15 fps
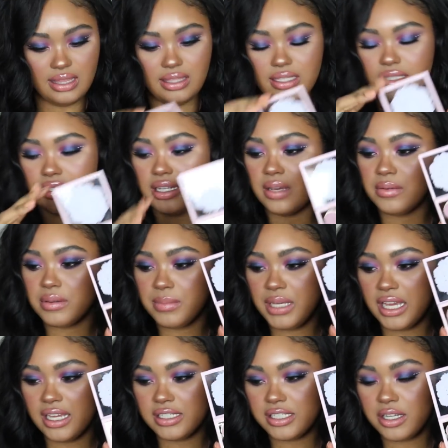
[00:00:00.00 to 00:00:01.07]
And the Stay With
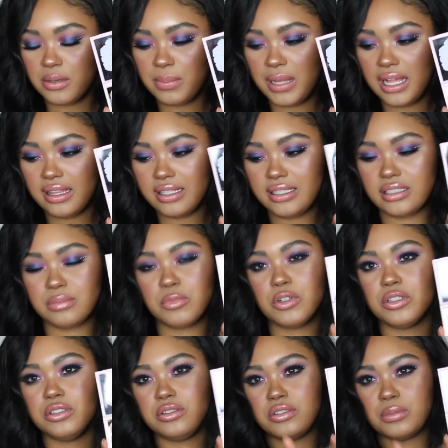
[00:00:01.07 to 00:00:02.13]
Me eyeshadow palette is
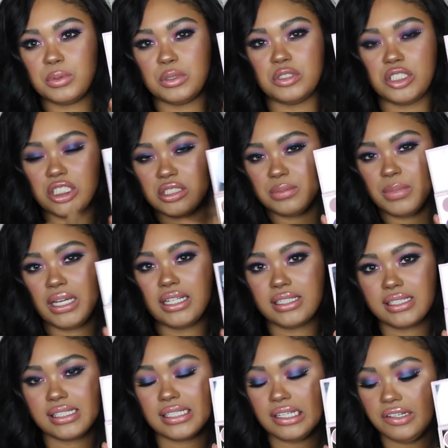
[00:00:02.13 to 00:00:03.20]
more usable just by
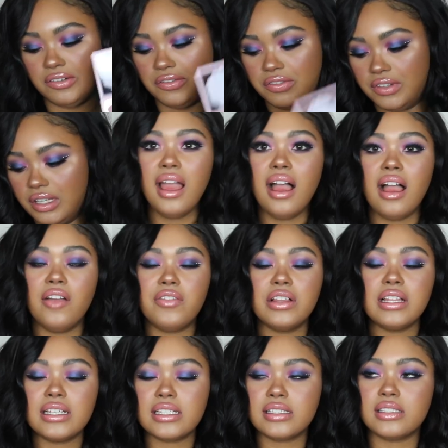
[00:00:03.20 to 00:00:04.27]
itself. I
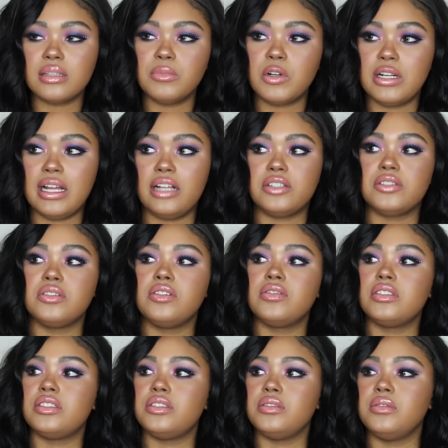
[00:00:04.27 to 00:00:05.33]
feel like it's the more natural of
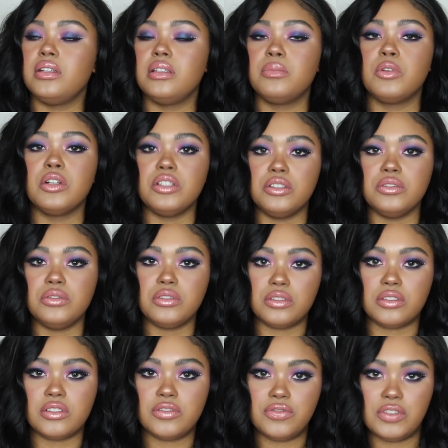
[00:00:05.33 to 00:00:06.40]
the two and the more
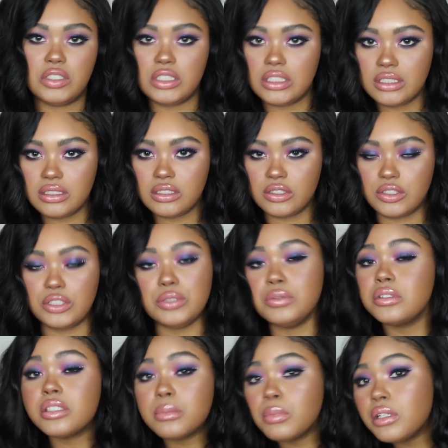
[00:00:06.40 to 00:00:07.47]
usable
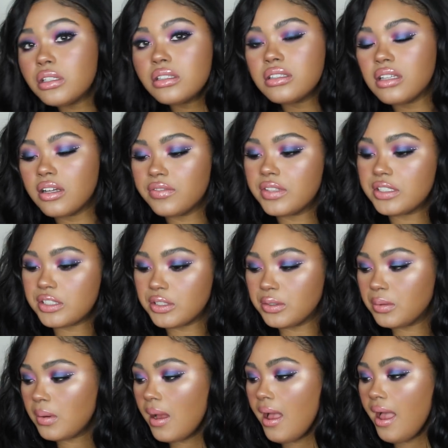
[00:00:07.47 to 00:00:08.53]
of the
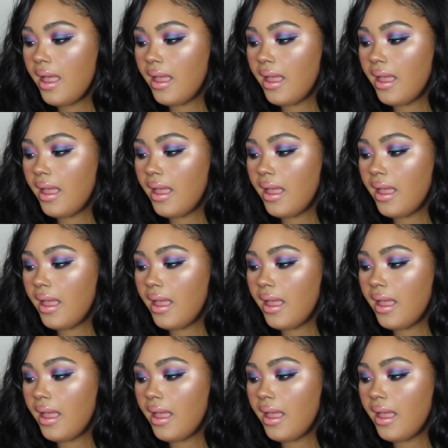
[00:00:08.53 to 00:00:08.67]
two.